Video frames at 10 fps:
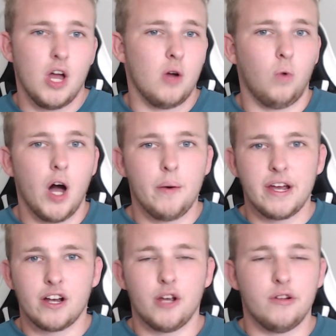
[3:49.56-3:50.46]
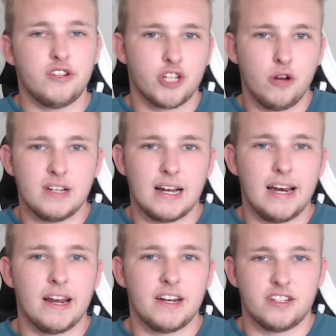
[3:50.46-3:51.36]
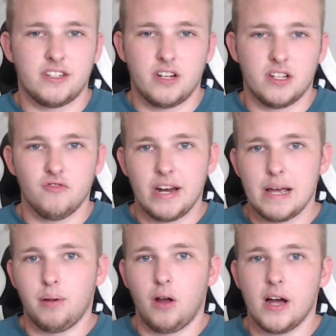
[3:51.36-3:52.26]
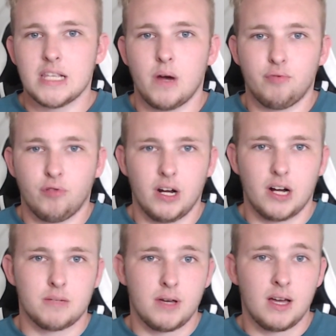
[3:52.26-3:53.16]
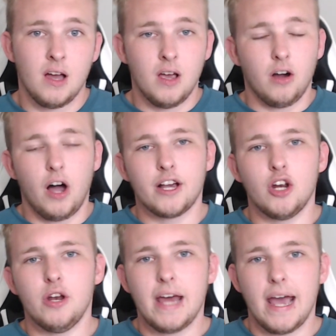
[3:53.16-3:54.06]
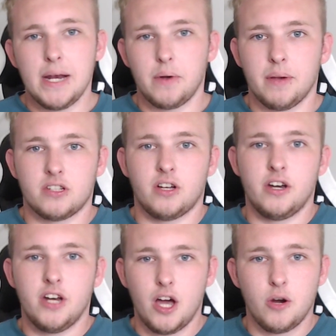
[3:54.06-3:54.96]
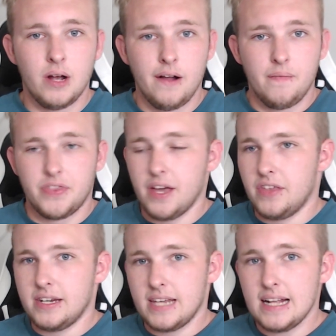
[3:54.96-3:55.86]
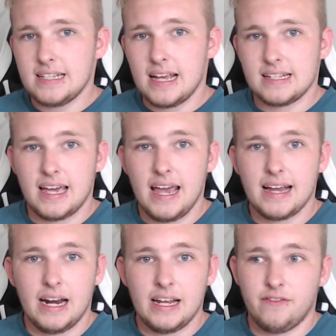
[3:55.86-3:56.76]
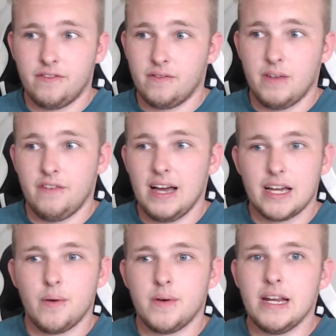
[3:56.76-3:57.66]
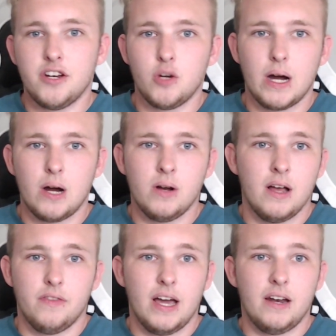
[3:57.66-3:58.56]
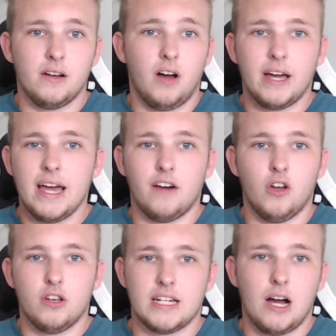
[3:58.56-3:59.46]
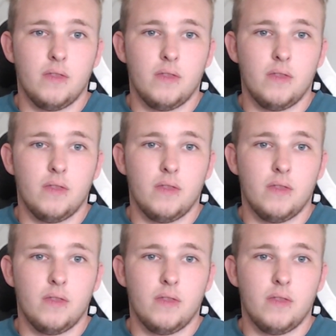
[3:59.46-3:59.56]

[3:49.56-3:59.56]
Why would I include scooter cleaner? It just doesn't really apply to my products, but I included it anyway because I know that the data is king. And if that keyword didn't do well, then okay, I've lost out.